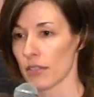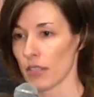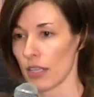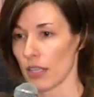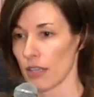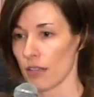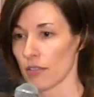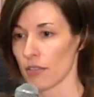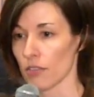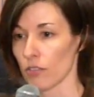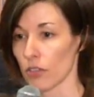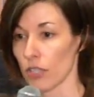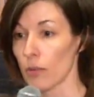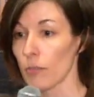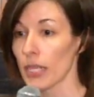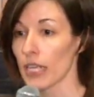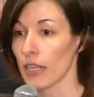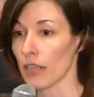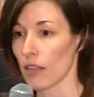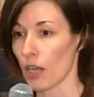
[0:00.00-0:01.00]
is
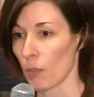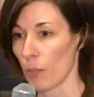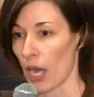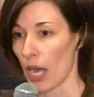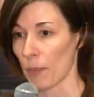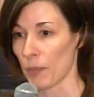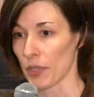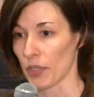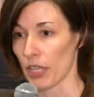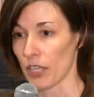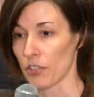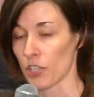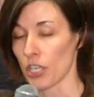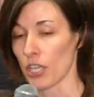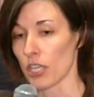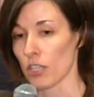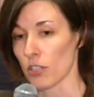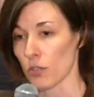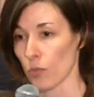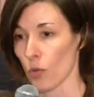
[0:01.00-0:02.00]
limiting their population
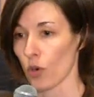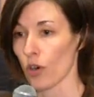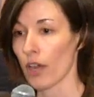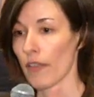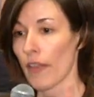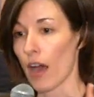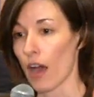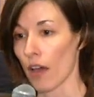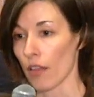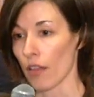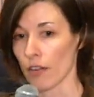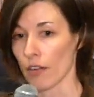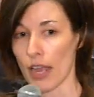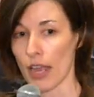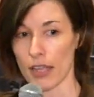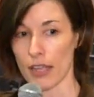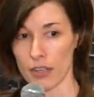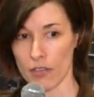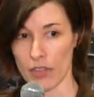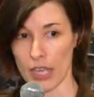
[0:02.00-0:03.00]
is more on the other
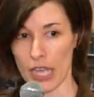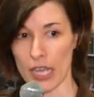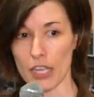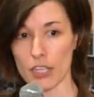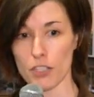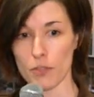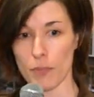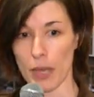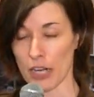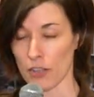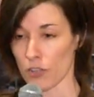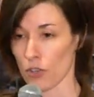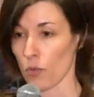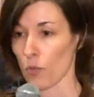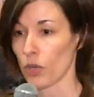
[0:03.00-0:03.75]
end of the age spectrum,